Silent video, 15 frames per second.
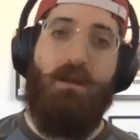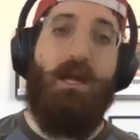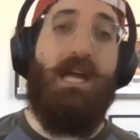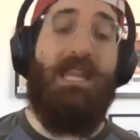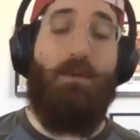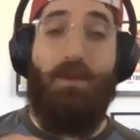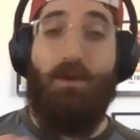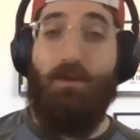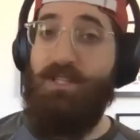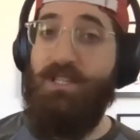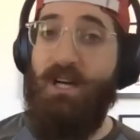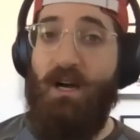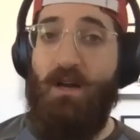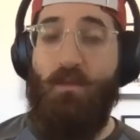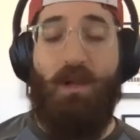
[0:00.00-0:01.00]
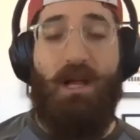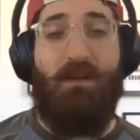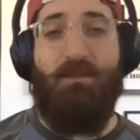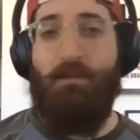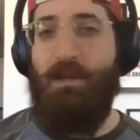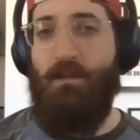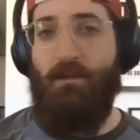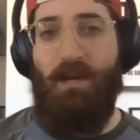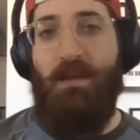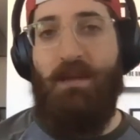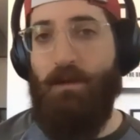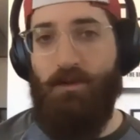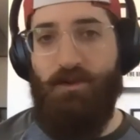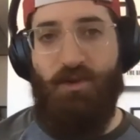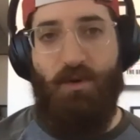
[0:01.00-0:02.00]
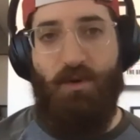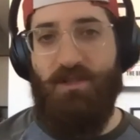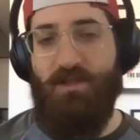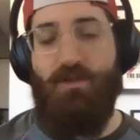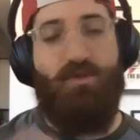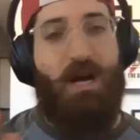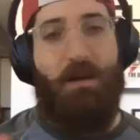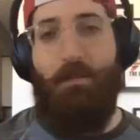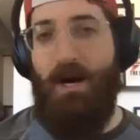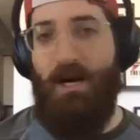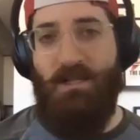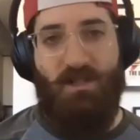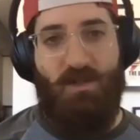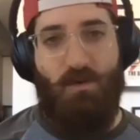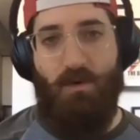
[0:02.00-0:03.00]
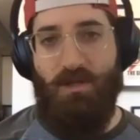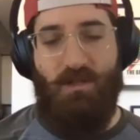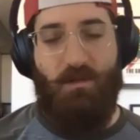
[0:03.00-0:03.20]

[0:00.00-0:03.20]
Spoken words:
And then when they're done, we'll have them either email to us or Dropbox it to us,